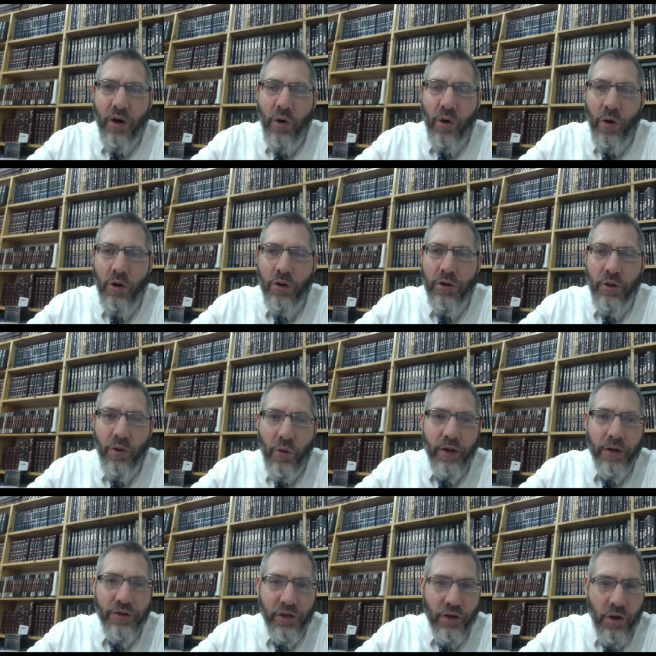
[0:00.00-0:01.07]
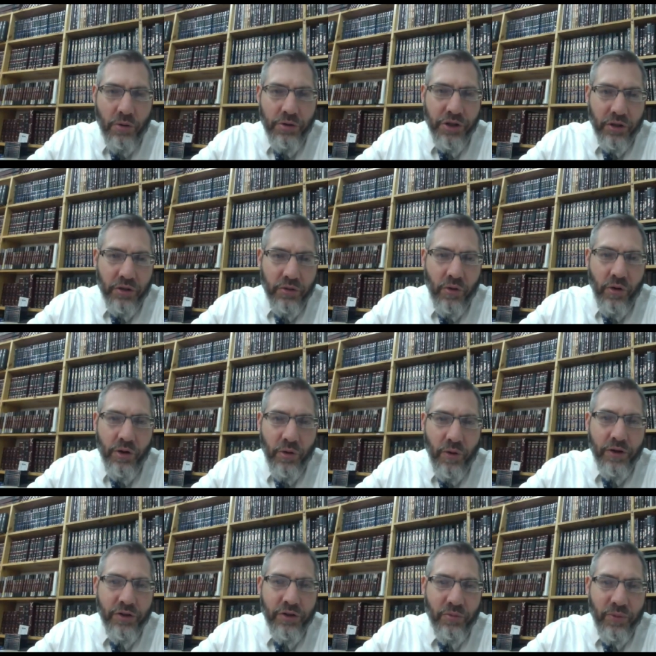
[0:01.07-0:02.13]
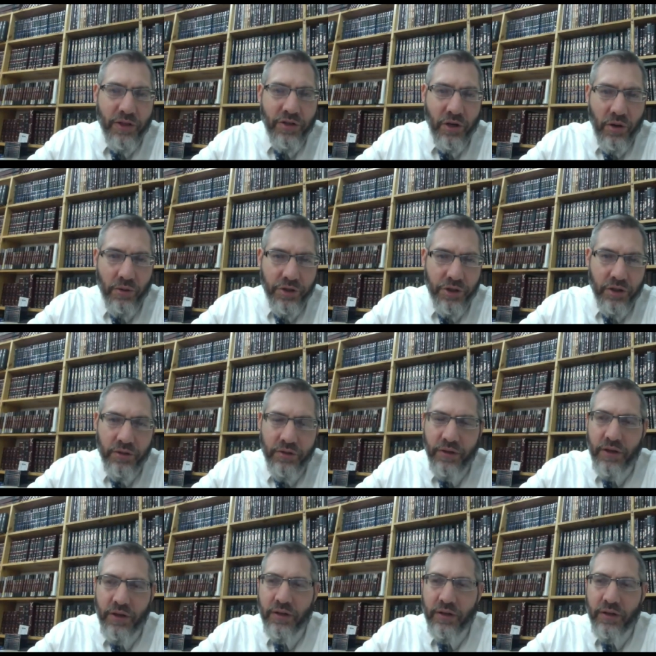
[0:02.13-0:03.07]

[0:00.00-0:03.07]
all the oils are kosher. All the oils and wicks are kosher.